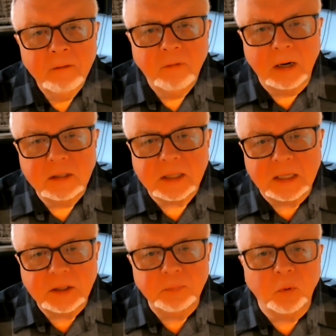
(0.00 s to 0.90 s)
For our
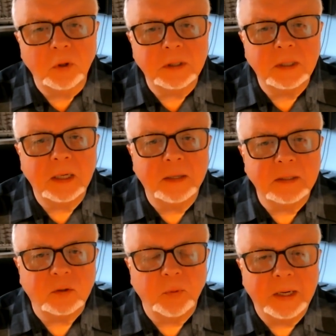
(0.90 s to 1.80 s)
discussion board
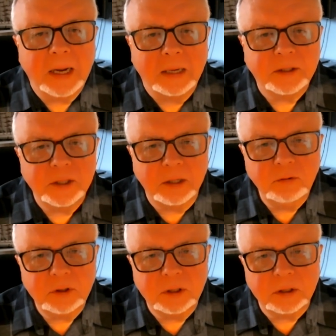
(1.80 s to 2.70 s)
this week, I
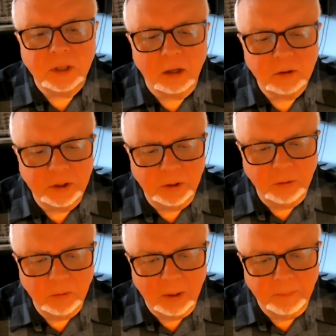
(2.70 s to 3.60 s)
chose to talk to
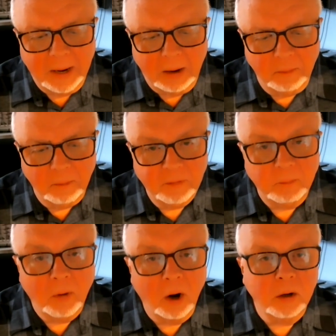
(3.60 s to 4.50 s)
you about
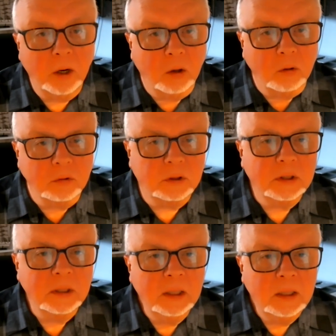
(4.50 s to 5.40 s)
from Mark
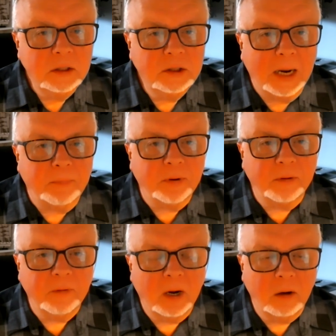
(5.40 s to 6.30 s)
Knowles'
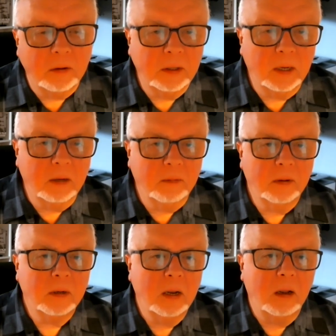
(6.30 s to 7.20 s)
chapter on
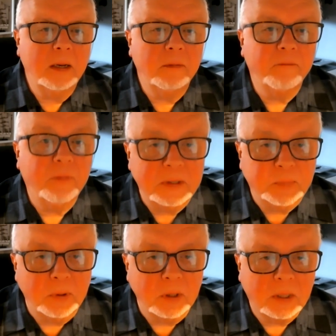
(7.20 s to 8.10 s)
from his
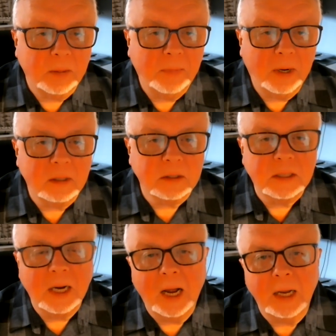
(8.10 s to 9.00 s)
book America's
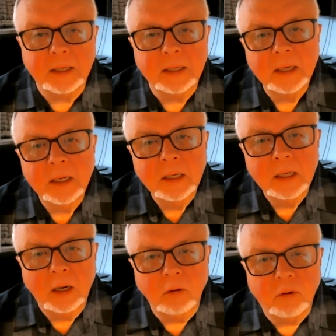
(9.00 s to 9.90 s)
God
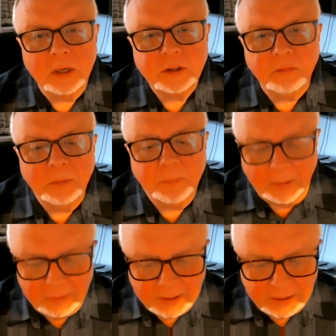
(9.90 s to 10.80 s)
on Christian
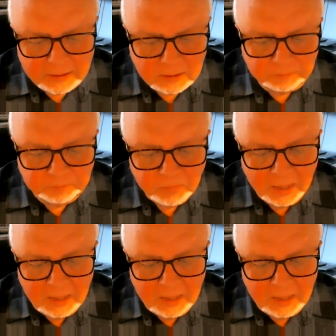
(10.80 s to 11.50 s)
Republicanism.